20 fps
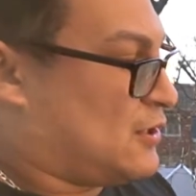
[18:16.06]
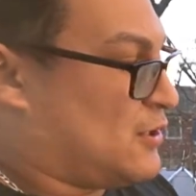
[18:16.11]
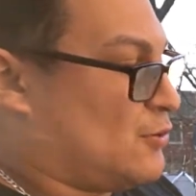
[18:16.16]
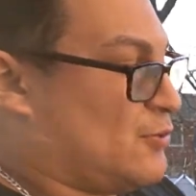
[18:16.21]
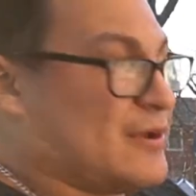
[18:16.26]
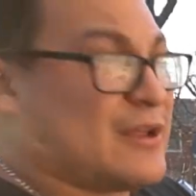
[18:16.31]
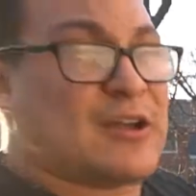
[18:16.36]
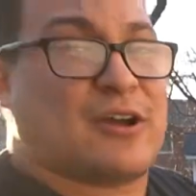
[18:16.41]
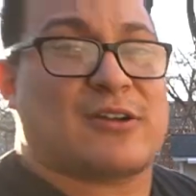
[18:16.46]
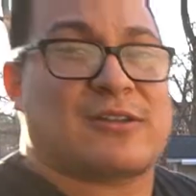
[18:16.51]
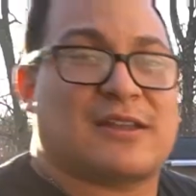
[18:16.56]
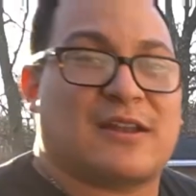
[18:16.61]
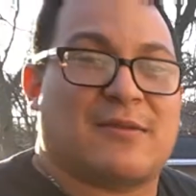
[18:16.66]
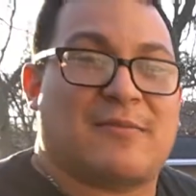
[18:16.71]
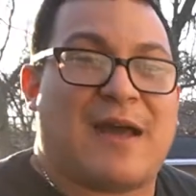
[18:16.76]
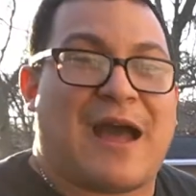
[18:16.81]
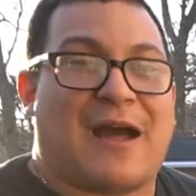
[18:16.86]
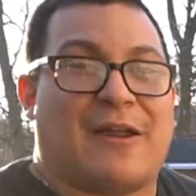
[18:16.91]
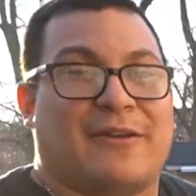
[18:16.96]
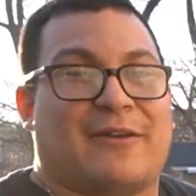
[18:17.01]
we cooked it
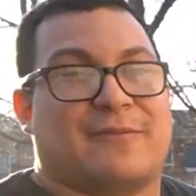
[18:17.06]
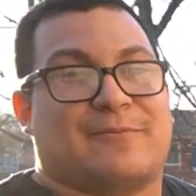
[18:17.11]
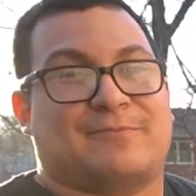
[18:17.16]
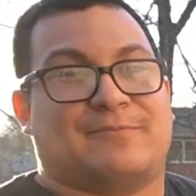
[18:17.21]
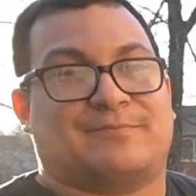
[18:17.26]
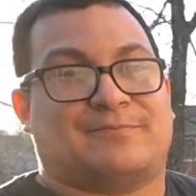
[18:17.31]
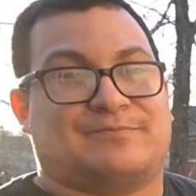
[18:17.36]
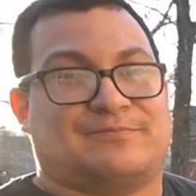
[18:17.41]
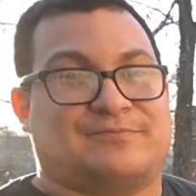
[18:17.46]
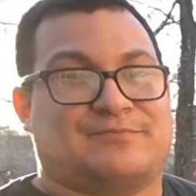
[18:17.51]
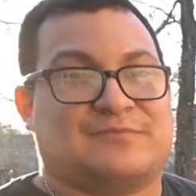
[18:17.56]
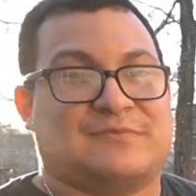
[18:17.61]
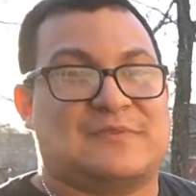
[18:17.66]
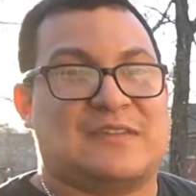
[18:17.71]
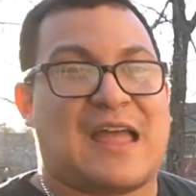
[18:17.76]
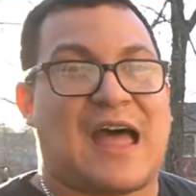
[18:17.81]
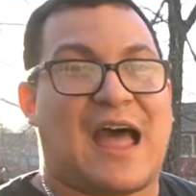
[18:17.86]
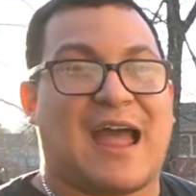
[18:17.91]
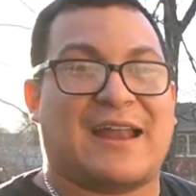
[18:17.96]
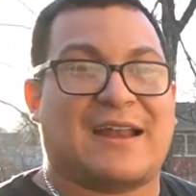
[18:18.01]
about
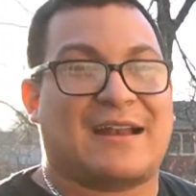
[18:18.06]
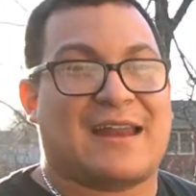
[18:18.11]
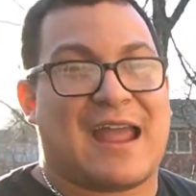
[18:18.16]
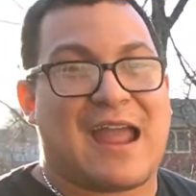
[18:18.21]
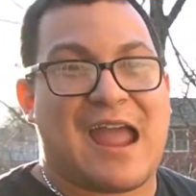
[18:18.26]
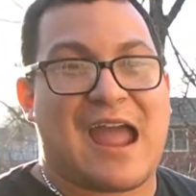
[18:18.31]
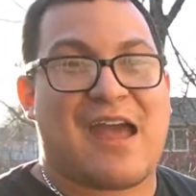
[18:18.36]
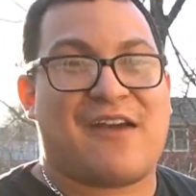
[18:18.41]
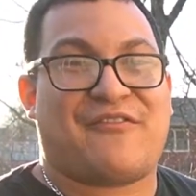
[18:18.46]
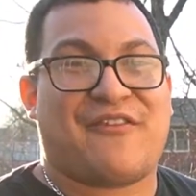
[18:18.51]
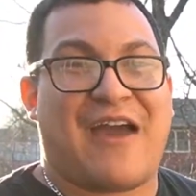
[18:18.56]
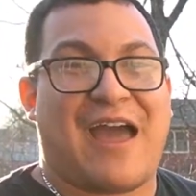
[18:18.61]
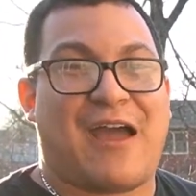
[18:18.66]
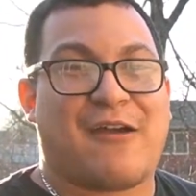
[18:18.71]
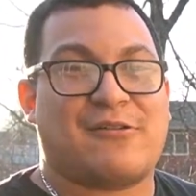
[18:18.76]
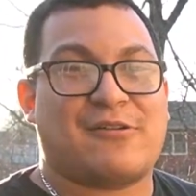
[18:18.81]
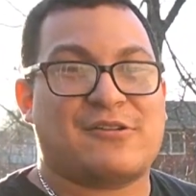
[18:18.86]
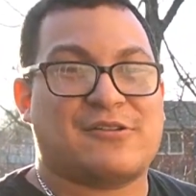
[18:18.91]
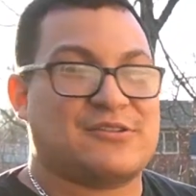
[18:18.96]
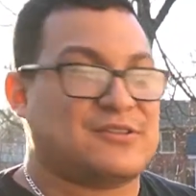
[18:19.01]
9.5
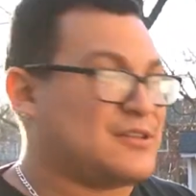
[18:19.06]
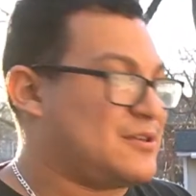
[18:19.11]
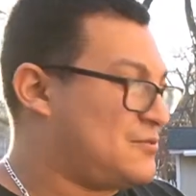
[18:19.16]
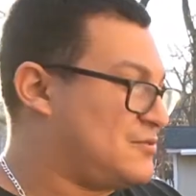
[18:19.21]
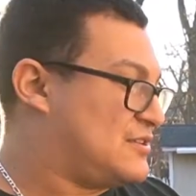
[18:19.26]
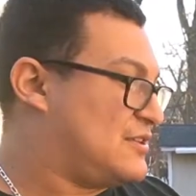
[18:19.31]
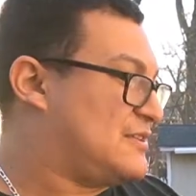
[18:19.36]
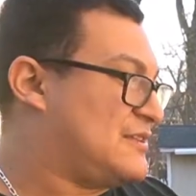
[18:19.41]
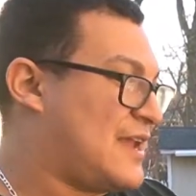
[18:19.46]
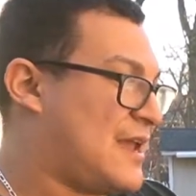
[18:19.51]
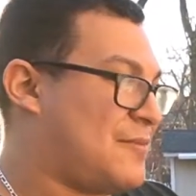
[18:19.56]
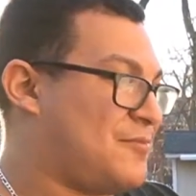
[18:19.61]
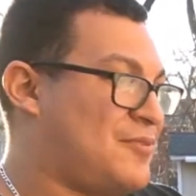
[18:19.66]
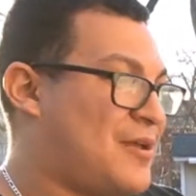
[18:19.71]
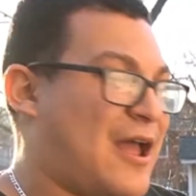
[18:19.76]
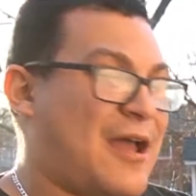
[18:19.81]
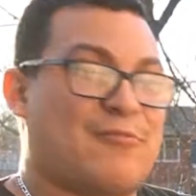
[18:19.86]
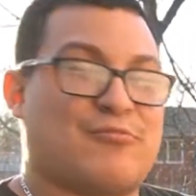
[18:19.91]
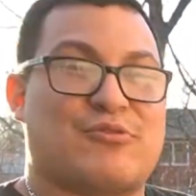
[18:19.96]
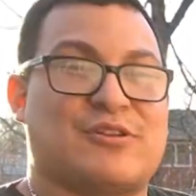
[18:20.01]
hours. It was a
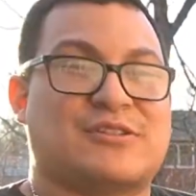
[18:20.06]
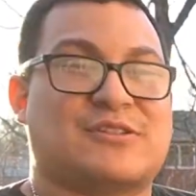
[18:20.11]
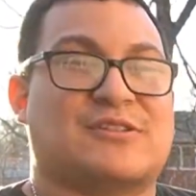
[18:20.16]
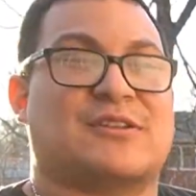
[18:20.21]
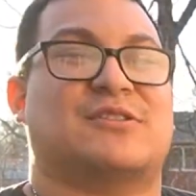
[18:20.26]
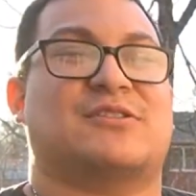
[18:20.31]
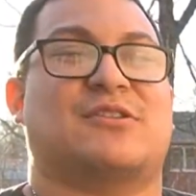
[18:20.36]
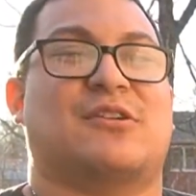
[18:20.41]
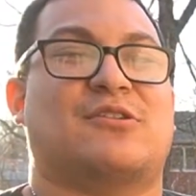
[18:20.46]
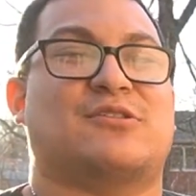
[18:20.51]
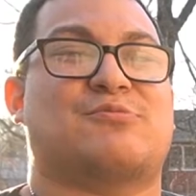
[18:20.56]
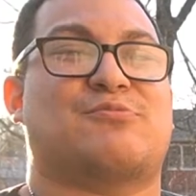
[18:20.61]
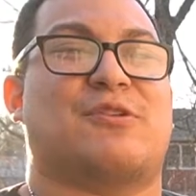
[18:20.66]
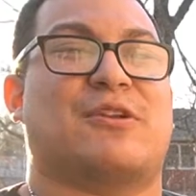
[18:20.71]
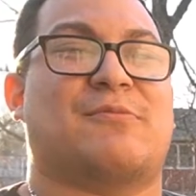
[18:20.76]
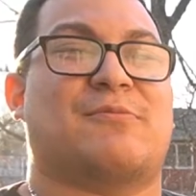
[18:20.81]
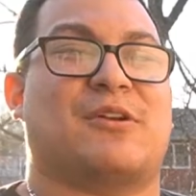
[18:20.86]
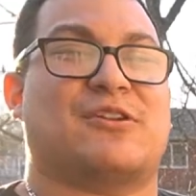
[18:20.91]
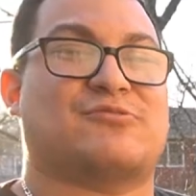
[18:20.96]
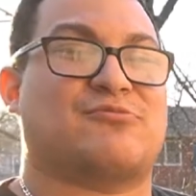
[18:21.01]
10-pound brisket, so it's
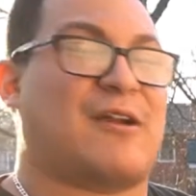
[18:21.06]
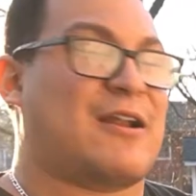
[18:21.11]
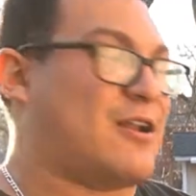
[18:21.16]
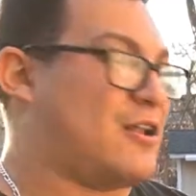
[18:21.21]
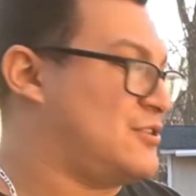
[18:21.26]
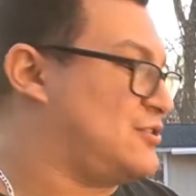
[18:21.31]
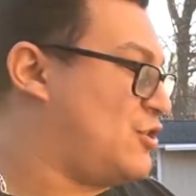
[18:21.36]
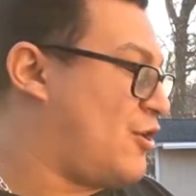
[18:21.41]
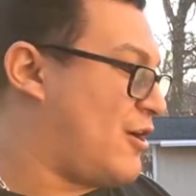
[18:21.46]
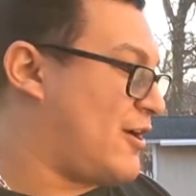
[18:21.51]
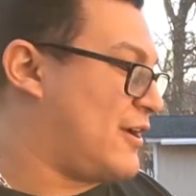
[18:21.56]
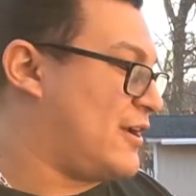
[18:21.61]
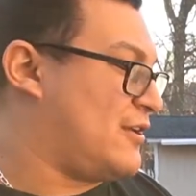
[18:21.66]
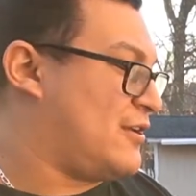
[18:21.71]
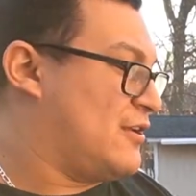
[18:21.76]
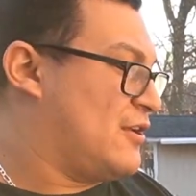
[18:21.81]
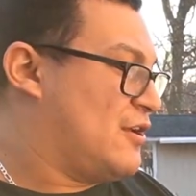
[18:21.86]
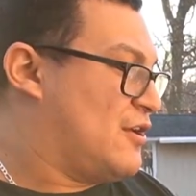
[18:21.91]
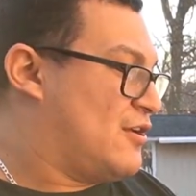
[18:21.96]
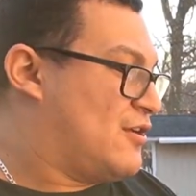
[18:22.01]
pretty much right on target
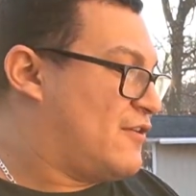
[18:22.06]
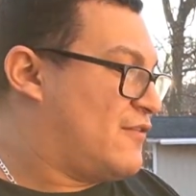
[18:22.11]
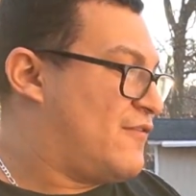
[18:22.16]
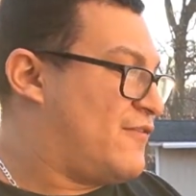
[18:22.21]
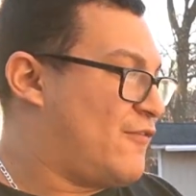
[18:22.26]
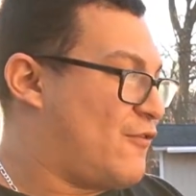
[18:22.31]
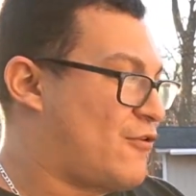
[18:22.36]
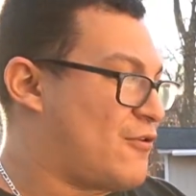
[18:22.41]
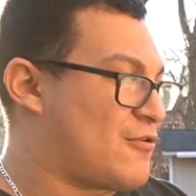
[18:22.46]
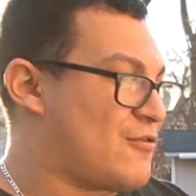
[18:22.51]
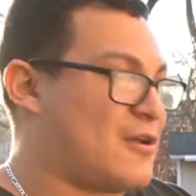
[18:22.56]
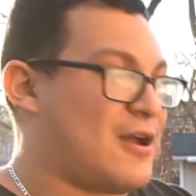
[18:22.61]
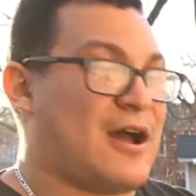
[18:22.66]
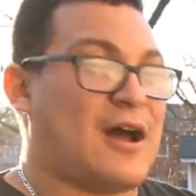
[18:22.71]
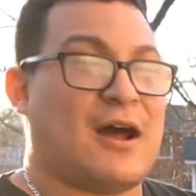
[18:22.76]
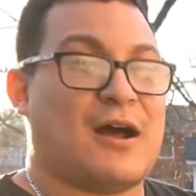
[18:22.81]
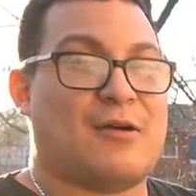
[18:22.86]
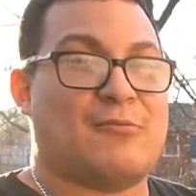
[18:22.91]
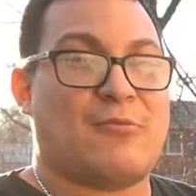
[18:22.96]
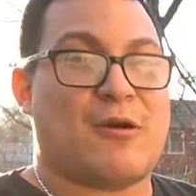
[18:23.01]
for
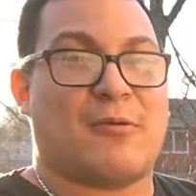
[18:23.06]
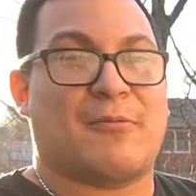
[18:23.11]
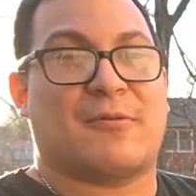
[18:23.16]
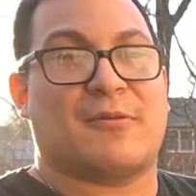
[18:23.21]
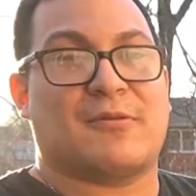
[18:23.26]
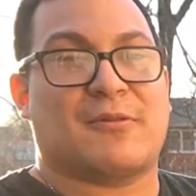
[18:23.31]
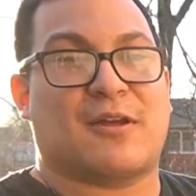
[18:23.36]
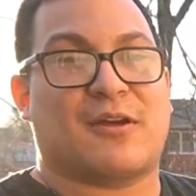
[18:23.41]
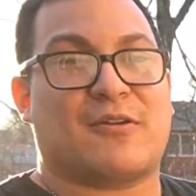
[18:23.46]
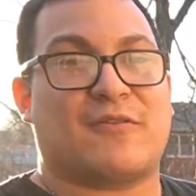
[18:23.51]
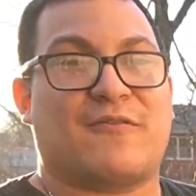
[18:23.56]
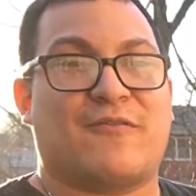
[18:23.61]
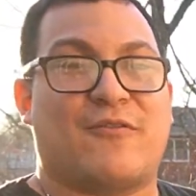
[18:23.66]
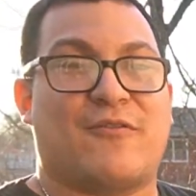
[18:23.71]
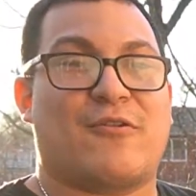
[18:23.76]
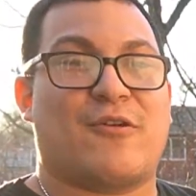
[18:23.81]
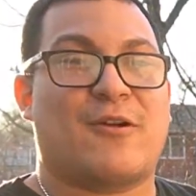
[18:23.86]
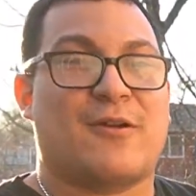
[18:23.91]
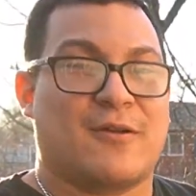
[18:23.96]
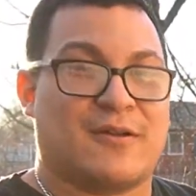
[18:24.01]
what we were looking
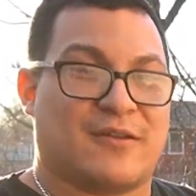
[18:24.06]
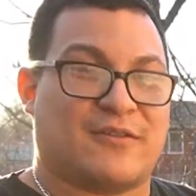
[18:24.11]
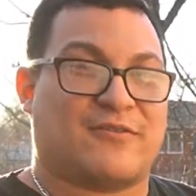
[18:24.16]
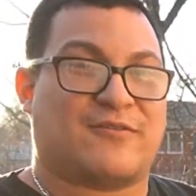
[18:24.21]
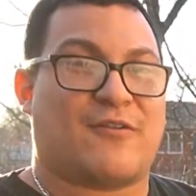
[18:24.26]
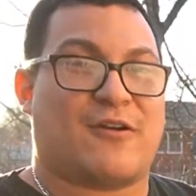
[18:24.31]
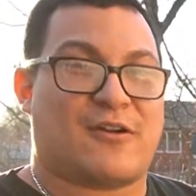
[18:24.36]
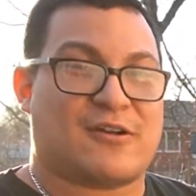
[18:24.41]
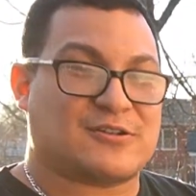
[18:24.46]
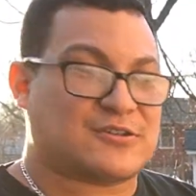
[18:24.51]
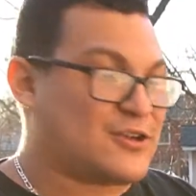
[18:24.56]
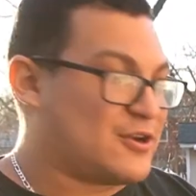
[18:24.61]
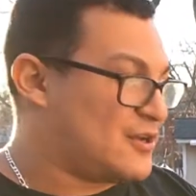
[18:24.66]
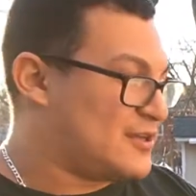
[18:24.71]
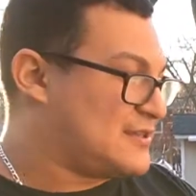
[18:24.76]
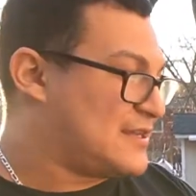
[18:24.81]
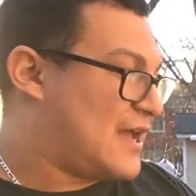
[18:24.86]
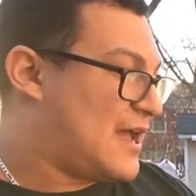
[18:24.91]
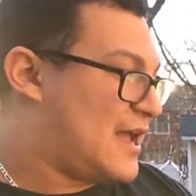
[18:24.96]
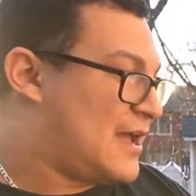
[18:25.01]
for as far as cook
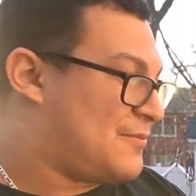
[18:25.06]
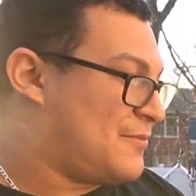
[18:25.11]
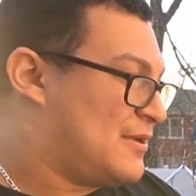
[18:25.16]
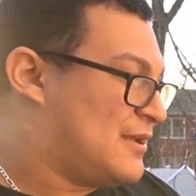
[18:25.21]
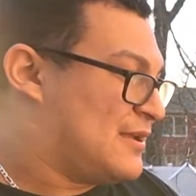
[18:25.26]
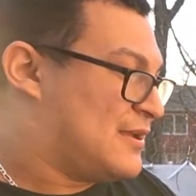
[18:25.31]
time.